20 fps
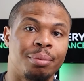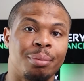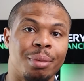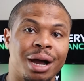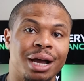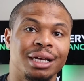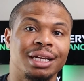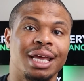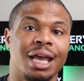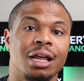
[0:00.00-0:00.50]

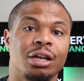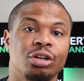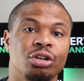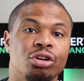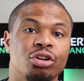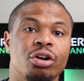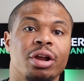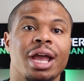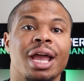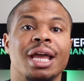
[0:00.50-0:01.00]
my
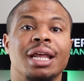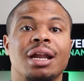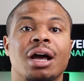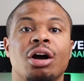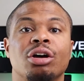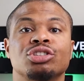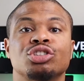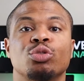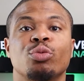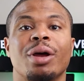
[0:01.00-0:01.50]
calendar and
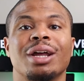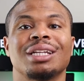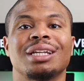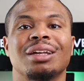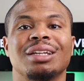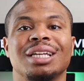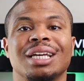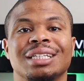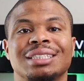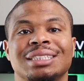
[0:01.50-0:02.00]
also write
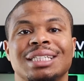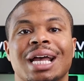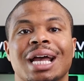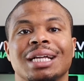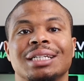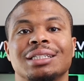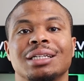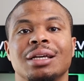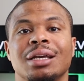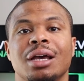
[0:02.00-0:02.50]
down the
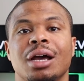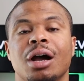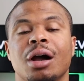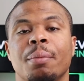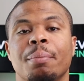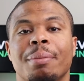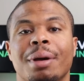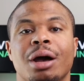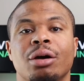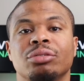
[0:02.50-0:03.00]
exact
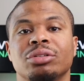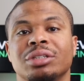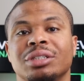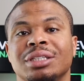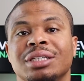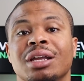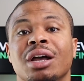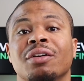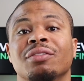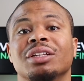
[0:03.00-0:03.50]
amount
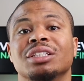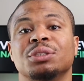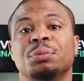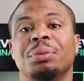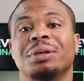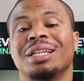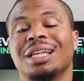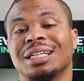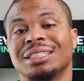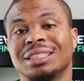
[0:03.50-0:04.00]
of the
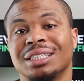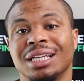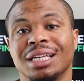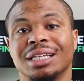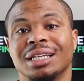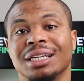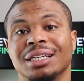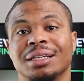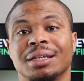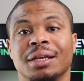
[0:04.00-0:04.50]
spend that's
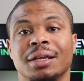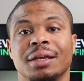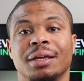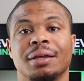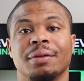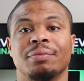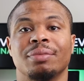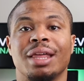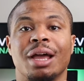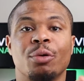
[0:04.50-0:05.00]
needed.
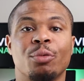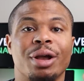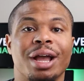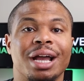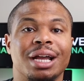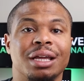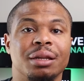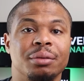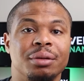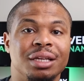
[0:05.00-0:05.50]
That way
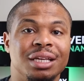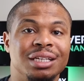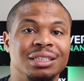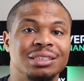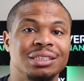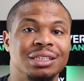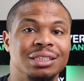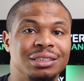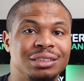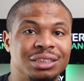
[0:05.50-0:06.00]
I can
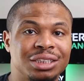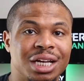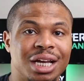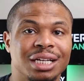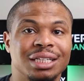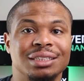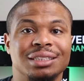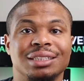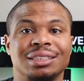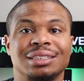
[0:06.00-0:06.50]
easily
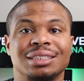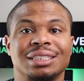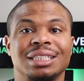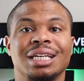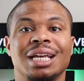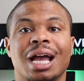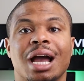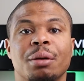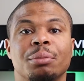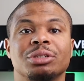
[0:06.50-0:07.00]
check to
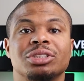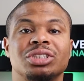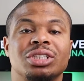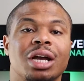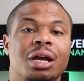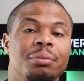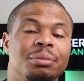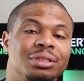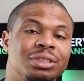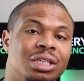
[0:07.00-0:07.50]
see how much
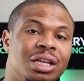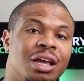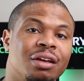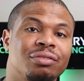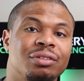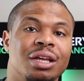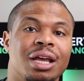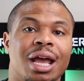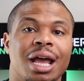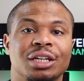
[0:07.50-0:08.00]
time is
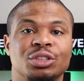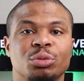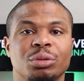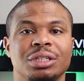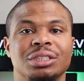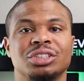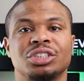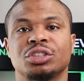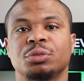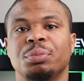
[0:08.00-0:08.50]
left, as
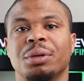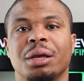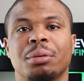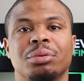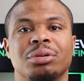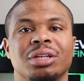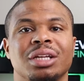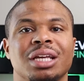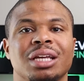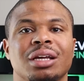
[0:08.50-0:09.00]
well as just be
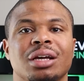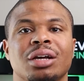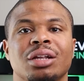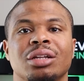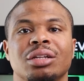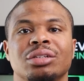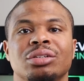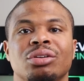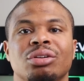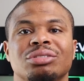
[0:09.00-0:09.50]
able to get a,
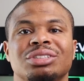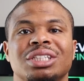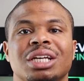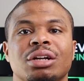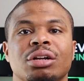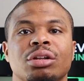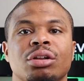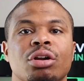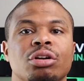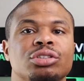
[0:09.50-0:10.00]

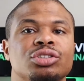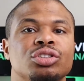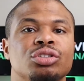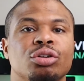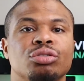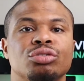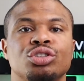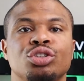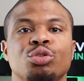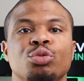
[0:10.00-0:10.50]
set
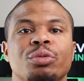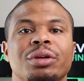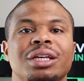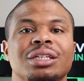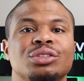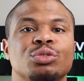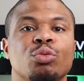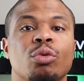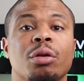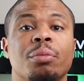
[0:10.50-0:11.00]
alerts, 2
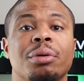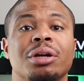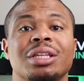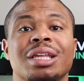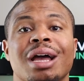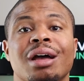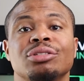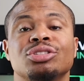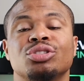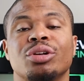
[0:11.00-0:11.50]
weeks, 1 month
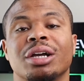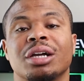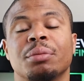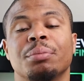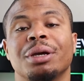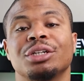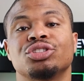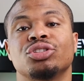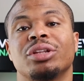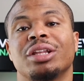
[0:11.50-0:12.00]
out, so I can
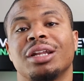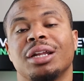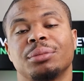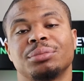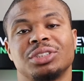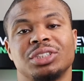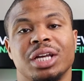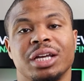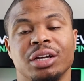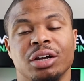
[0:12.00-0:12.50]
make sure that I'm
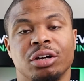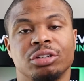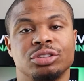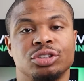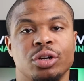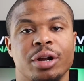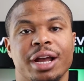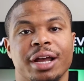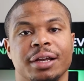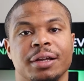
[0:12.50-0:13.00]
staying on
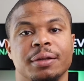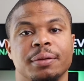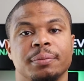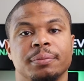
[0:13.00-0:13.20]
track.